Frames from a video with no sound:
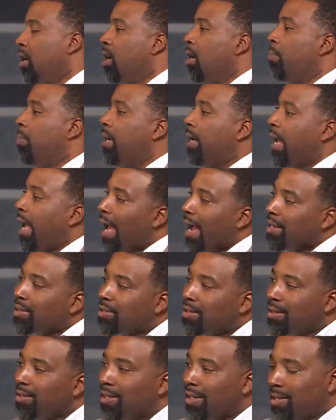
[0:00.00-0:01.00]
But
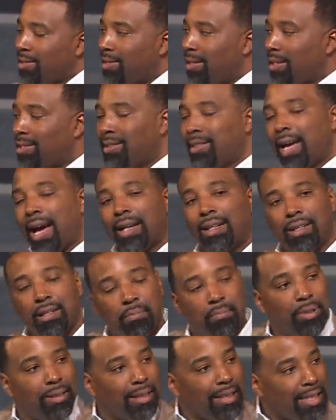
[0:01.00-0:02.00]
Exodus is not
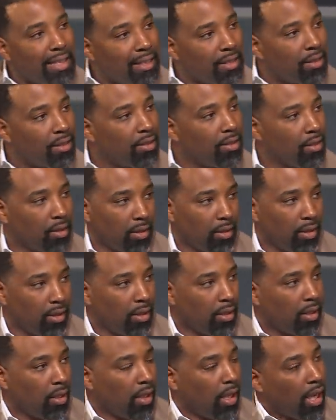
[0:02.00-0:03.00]
complete
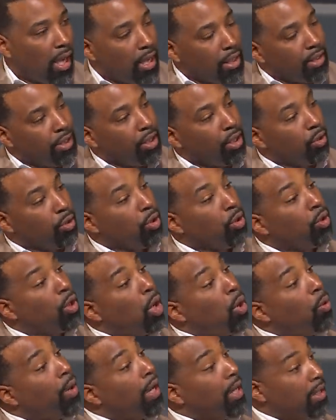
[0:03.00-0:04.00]
until you
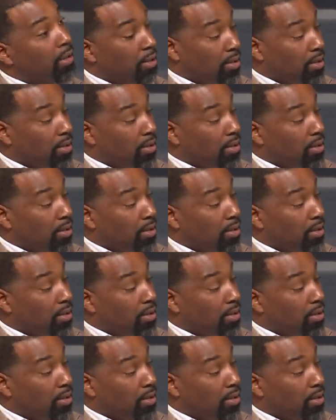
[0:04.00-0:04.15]
go in.